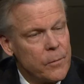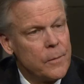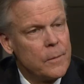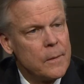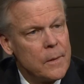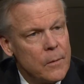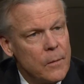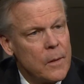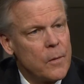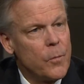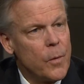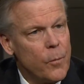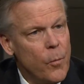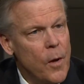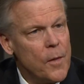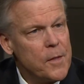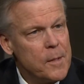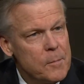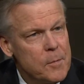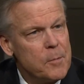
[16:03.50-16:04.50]
We, uh, we,
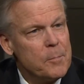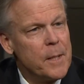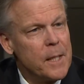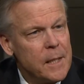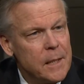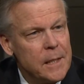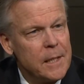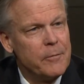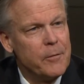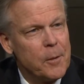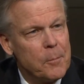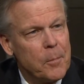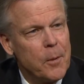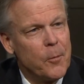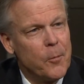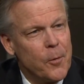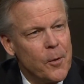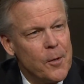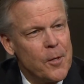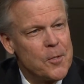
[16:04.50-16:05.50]
want them to make a living, but
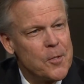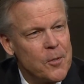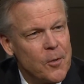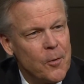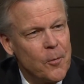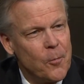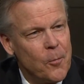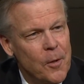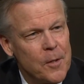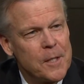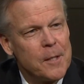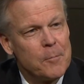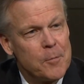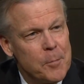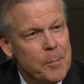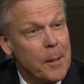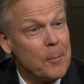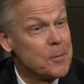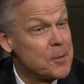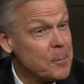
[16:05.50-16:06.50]
we also want them to
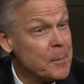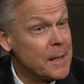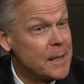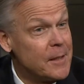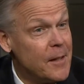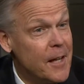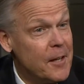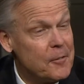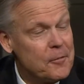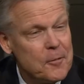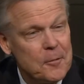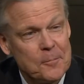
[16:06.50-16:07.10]
be able to make a life.